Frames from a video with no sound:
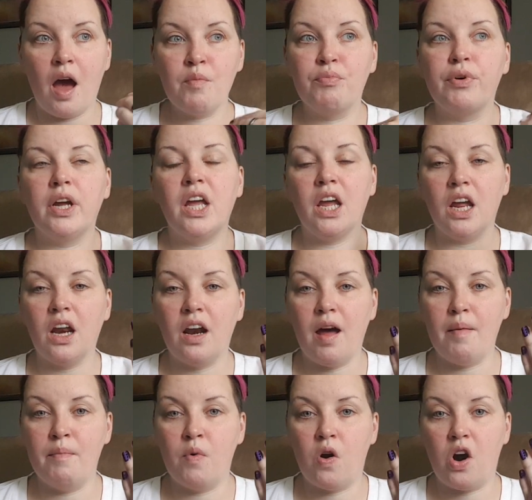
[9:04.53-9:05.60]
bringing it
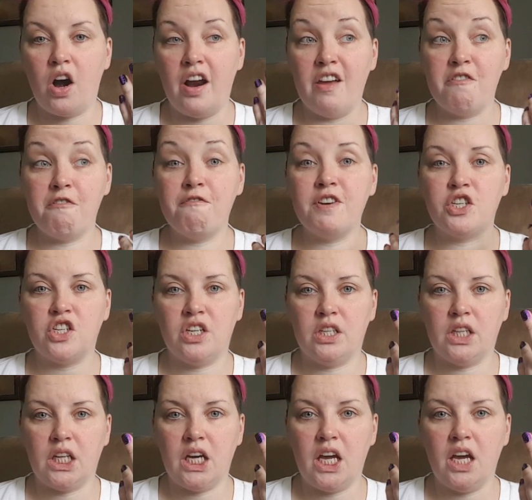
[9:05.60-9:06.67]
up more
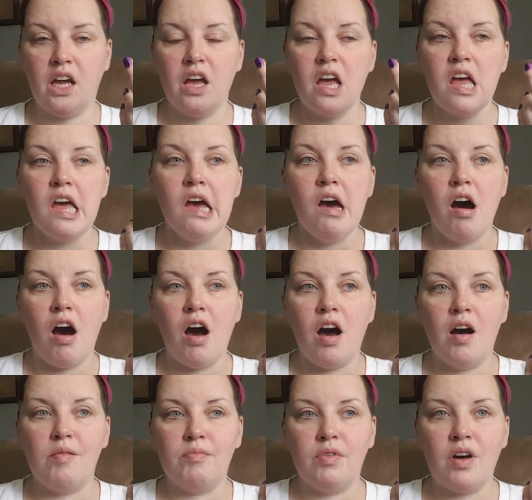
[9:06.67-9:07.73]
efficiently.
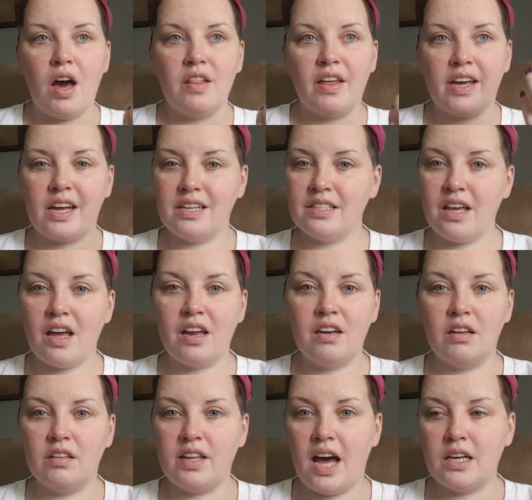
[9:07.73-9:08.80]
Like I
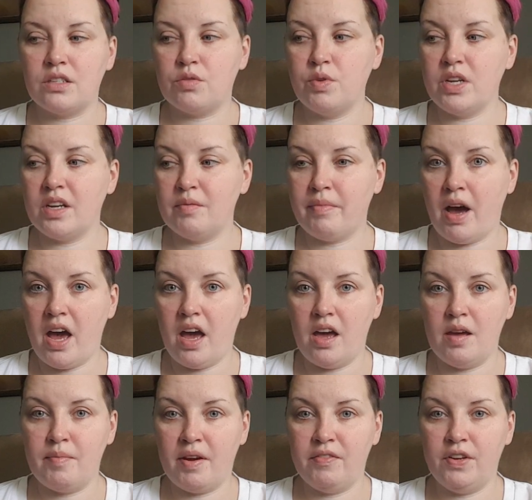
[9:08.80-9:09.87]
said last week in
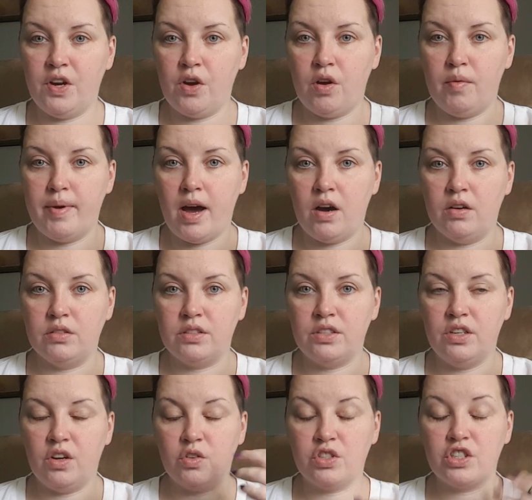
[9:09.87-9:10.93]
my video about,
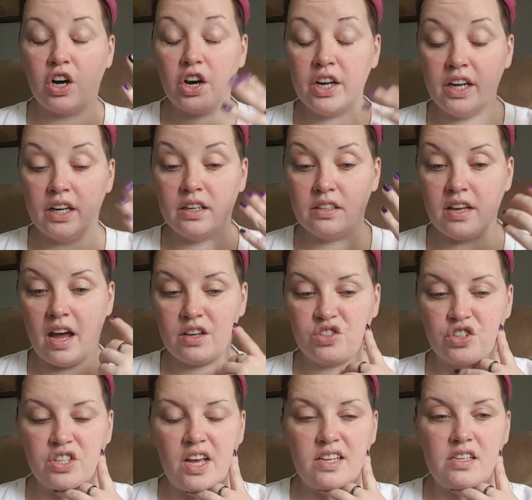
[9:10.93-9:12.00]
you know, starting to
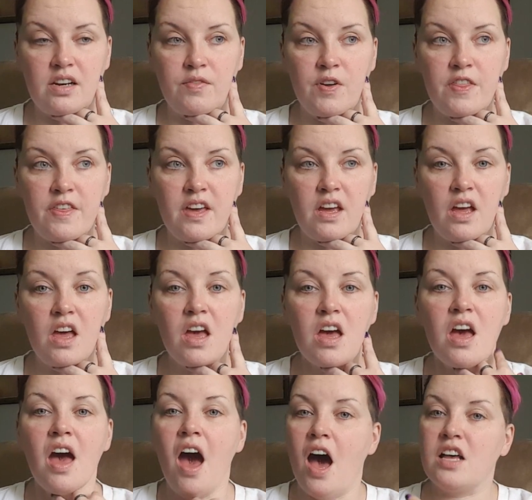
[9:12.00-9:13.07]
exercise and everything,
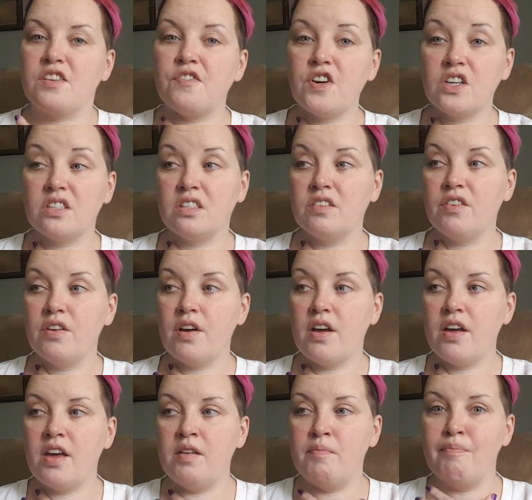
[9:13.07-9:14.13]
as far as
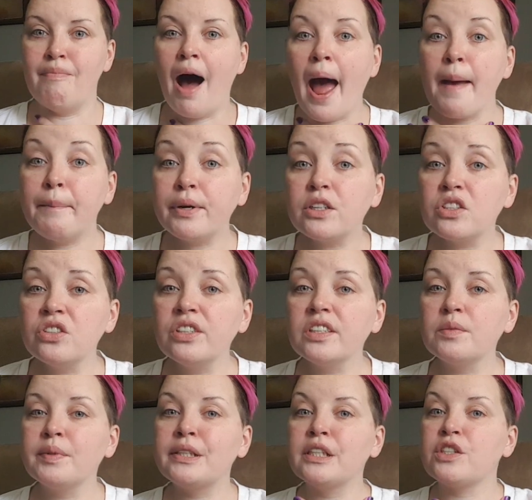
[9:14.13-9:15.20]
in my personal
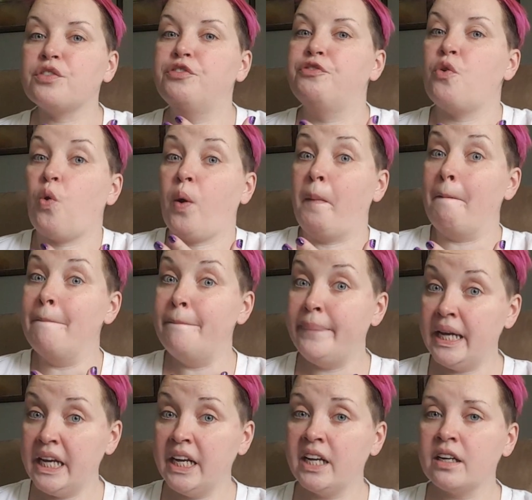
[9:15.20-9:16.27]
experience, for
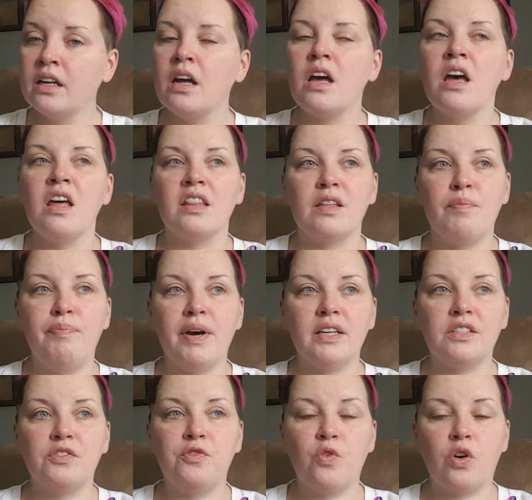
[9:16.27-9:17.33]
me, the
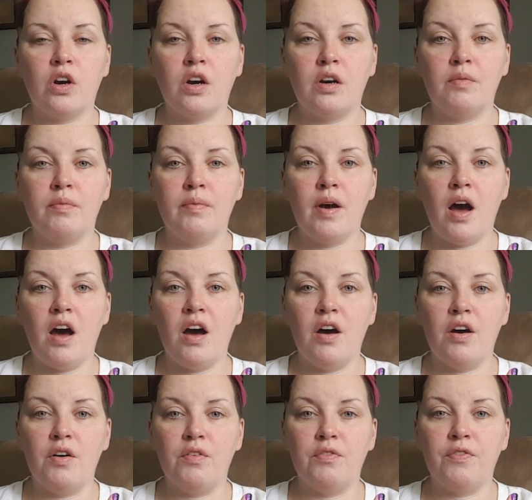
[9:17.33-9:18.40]
best form
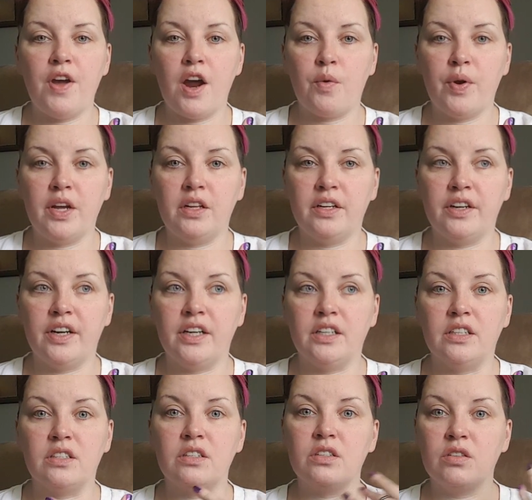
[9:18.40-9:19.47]
of airway
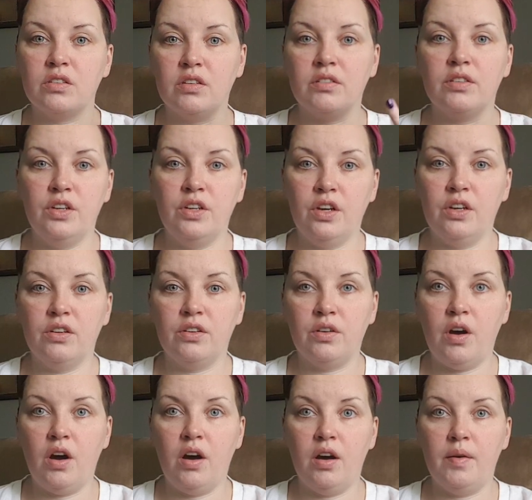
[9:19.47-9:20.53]
clearance, you
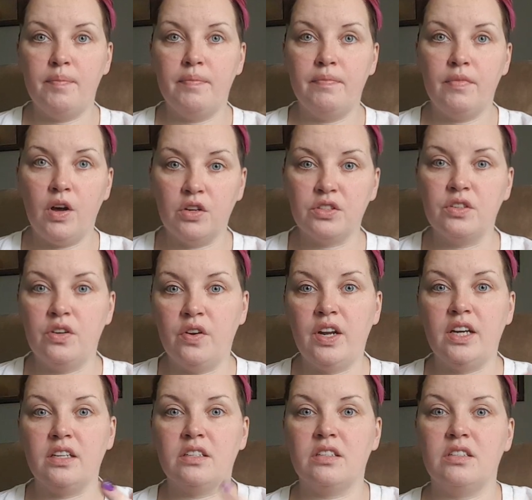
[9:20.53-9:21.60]
know, also known
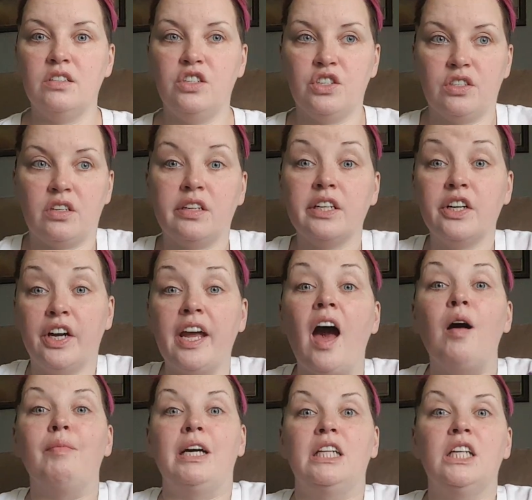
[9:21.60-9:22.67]
as just clearing
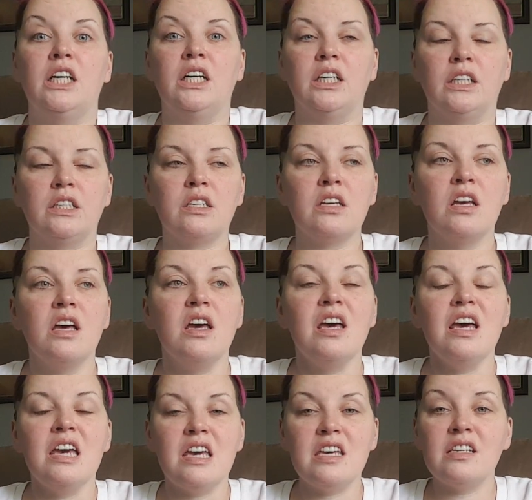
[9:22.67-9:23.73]
out my lungs,
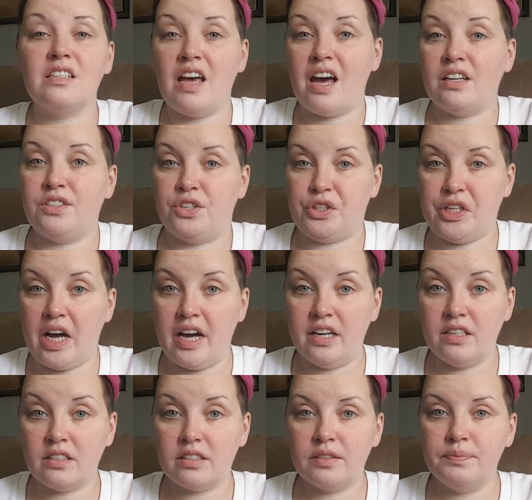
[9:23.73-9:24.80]
is
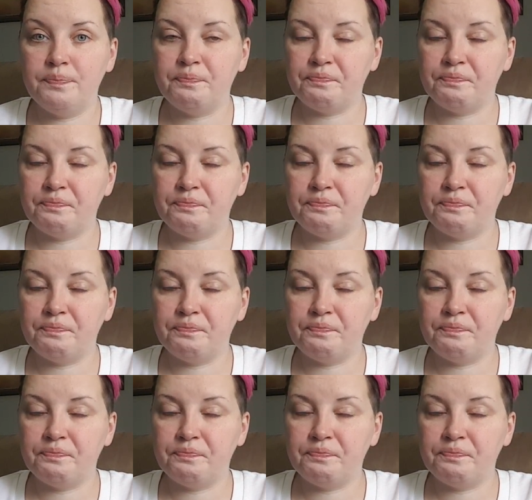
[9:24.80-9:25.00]
exercise.